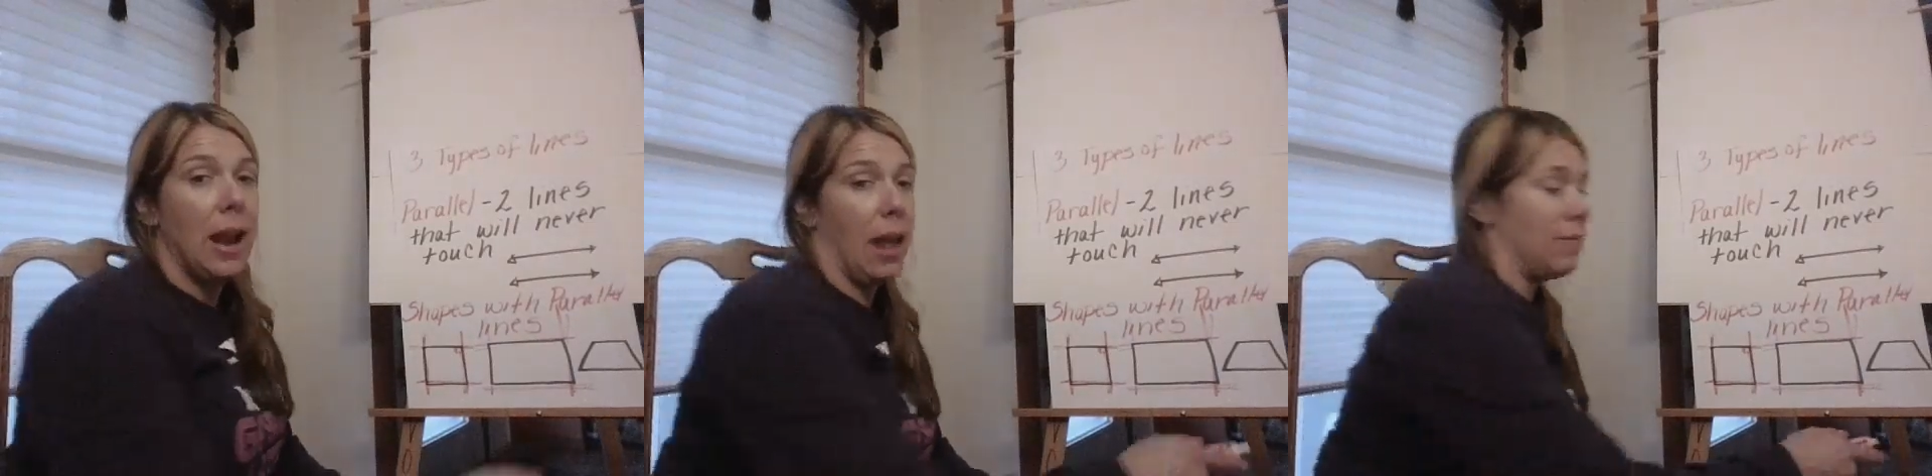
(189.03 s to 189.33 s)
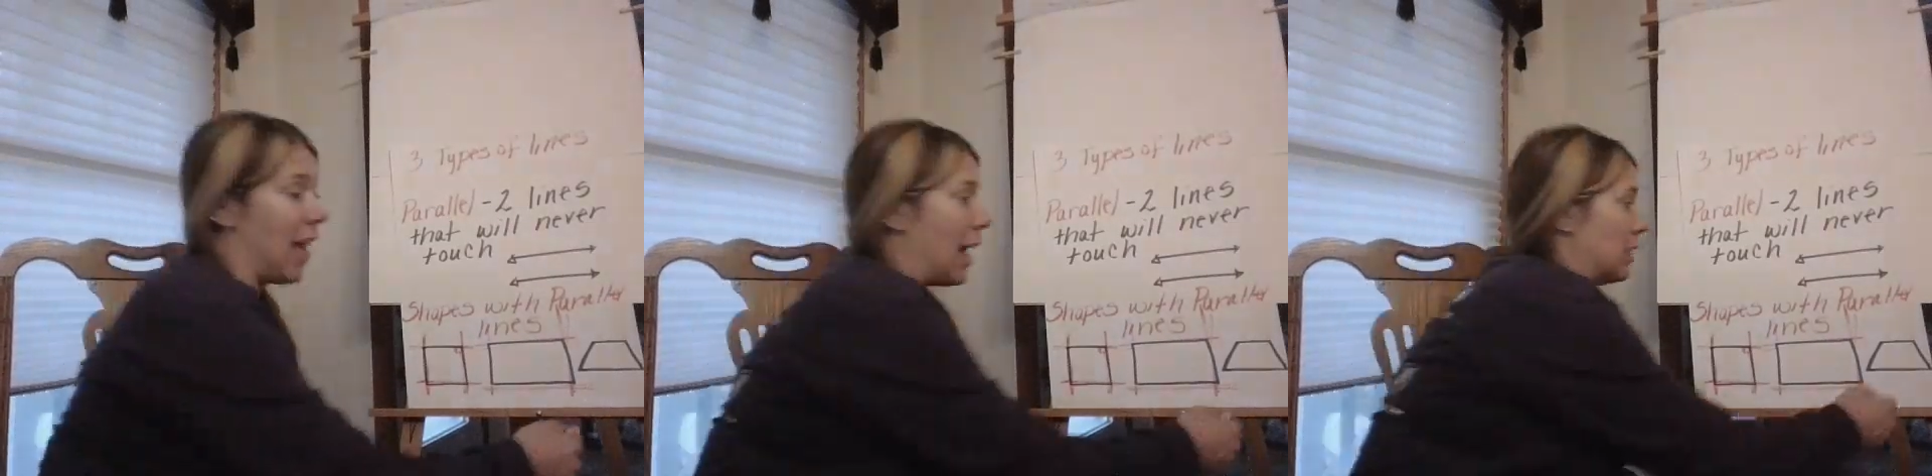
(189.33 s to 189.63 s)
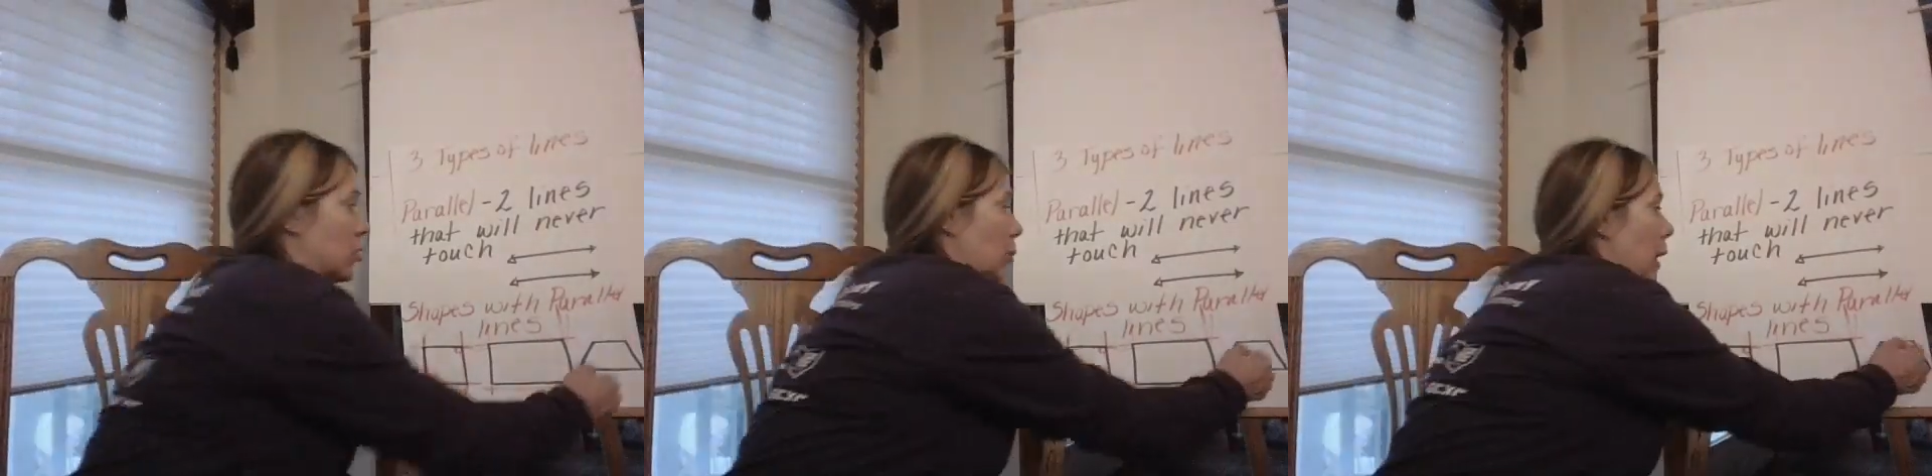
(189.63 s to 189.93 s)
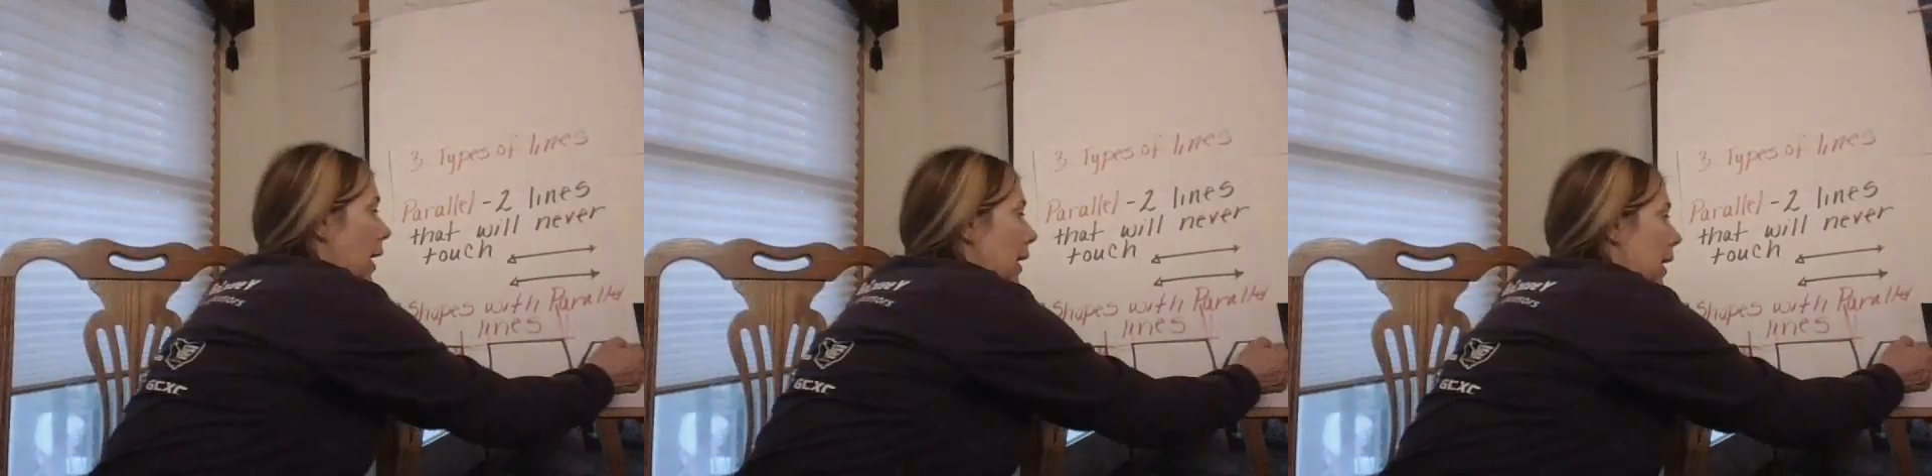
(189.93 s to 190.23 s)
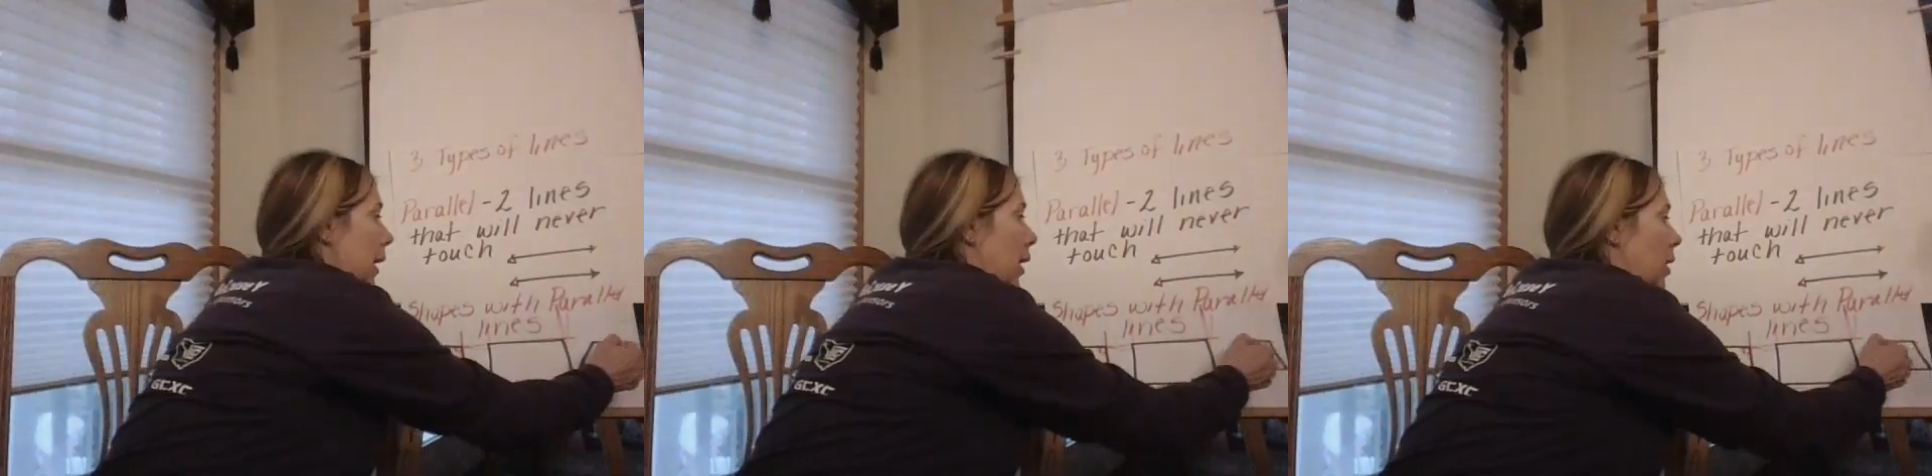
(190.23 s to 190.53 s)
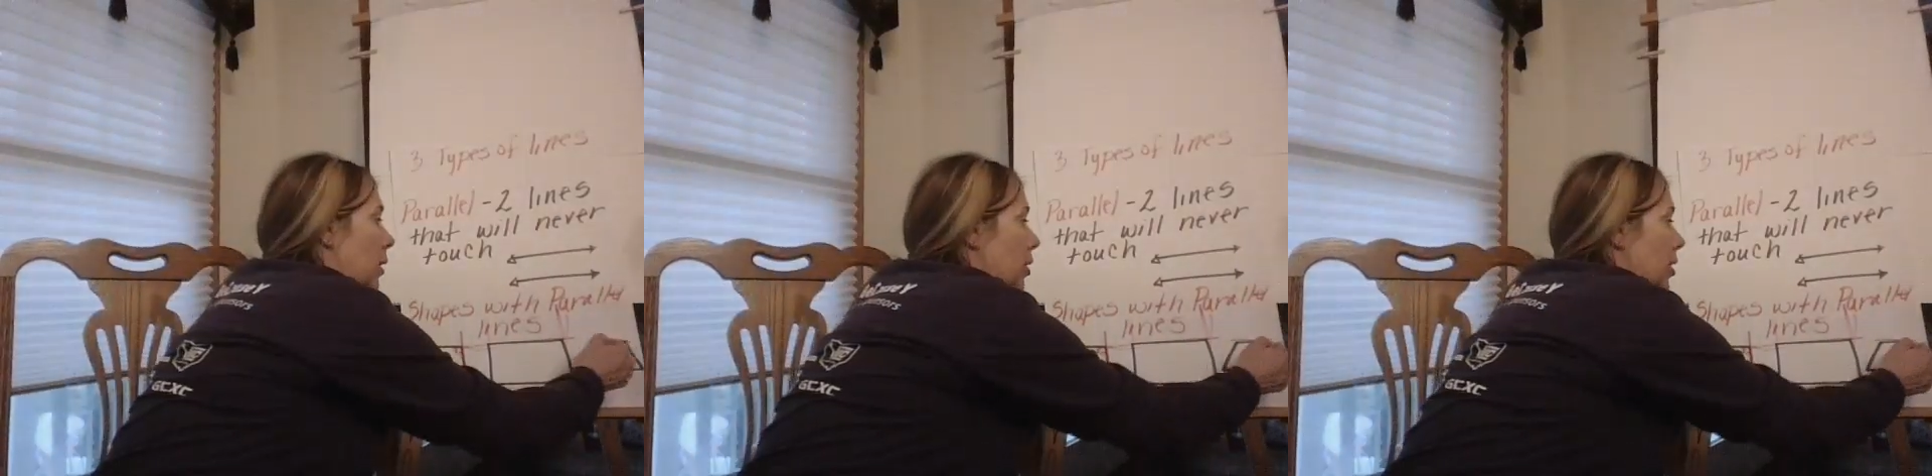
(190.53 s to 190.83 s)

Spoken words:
And that is right here,